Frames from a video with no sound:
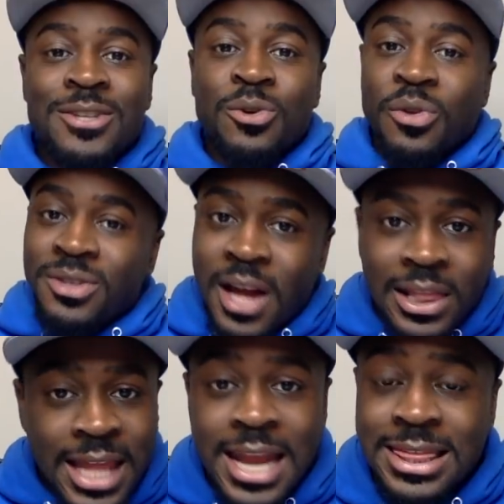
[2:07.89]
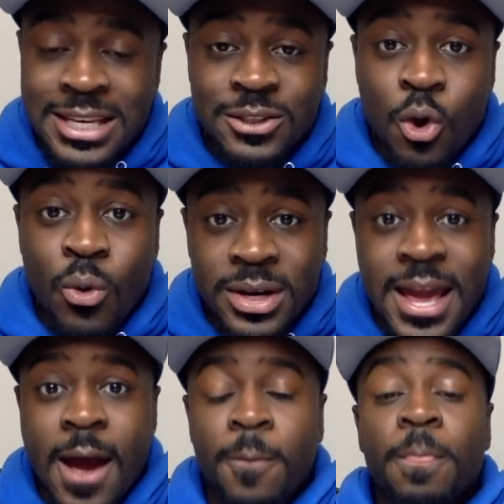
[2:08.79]
So there's a lot of things going
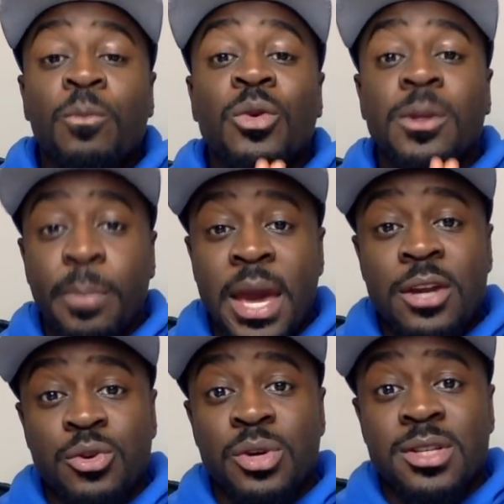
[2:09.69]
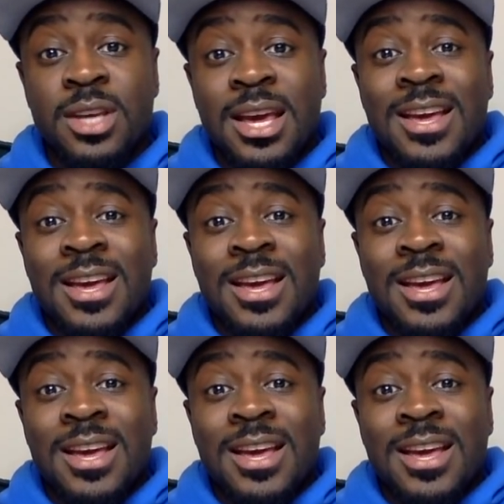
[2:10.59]
down with the Patriots.